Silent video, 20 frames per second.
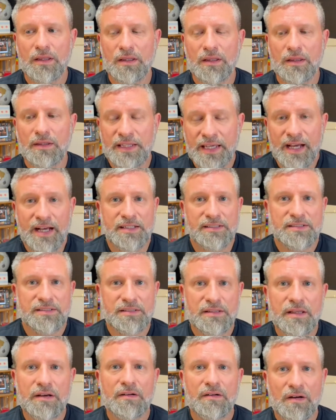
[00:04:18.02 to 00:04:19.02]
Yes,
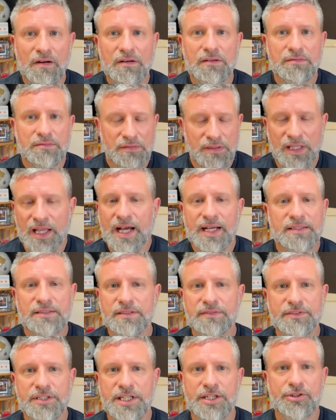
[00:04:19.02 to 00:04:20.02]
there are lots
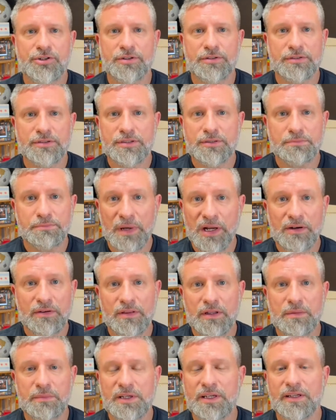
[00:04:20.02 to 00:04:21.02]
of teachers better
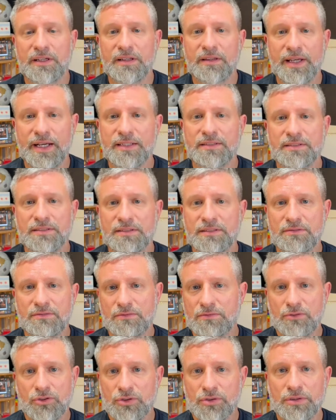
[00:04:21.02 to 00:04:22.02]
than me, that's
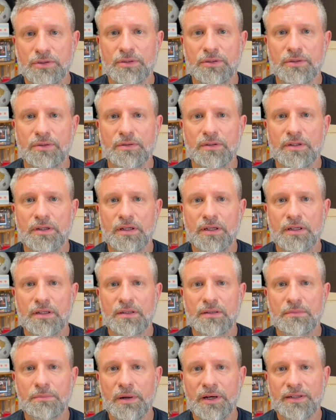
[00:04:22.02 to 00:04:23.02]
true.
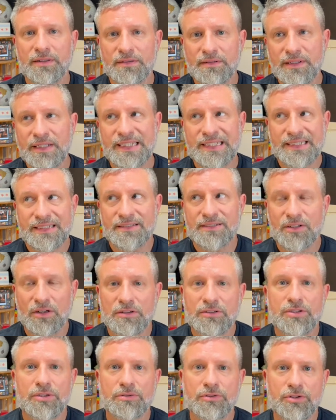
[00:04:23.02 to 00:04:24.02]
But it is
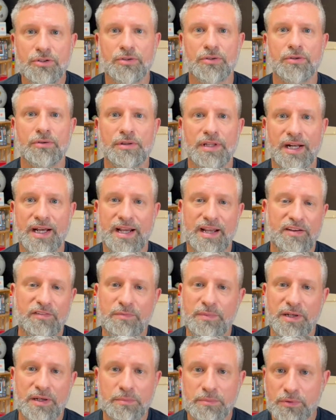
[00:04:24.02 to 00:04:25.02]
also true that I have
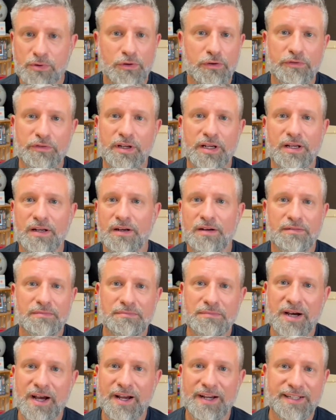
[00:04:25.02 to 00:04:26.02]
been improving
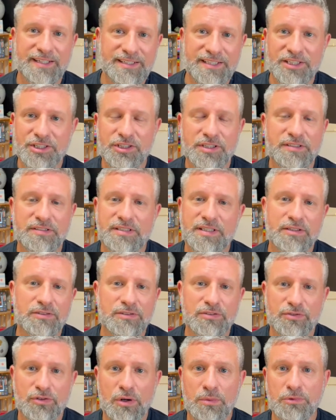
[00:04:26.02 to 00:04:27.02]
my teaching
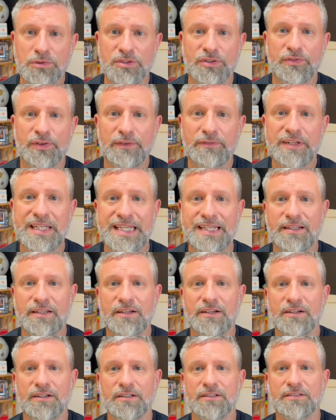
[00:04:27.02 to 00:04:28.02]
skills for almost 15
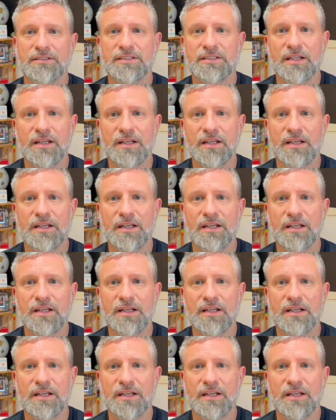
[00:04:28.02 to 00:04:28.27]
years.